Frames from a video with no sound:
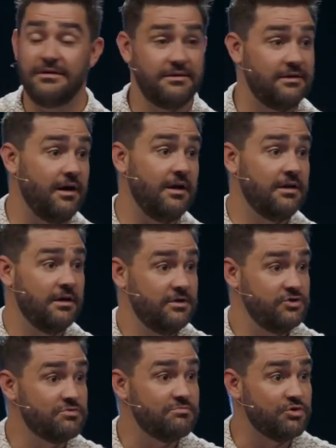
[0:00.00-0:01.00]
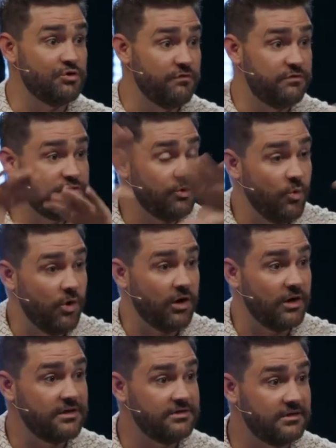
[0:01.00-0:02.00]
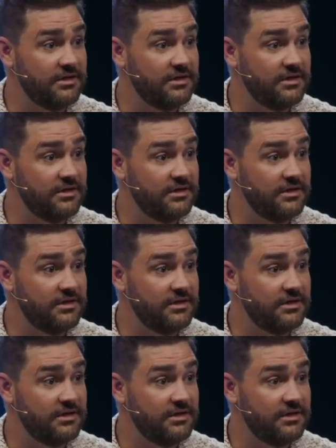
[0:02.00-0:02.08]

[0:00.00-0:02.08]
God to move, to work, to